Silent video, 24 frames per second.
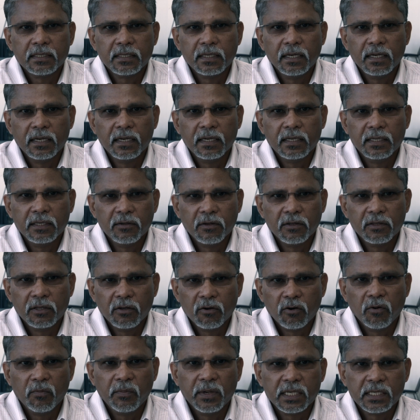the
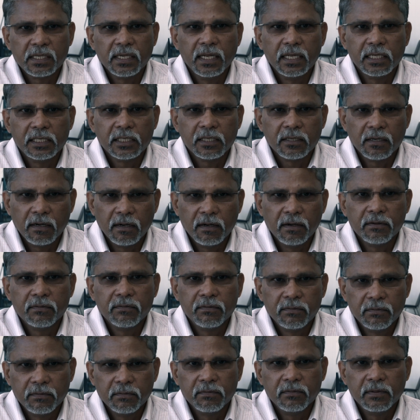robust nature of
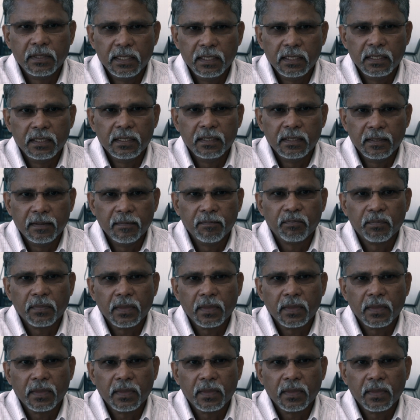the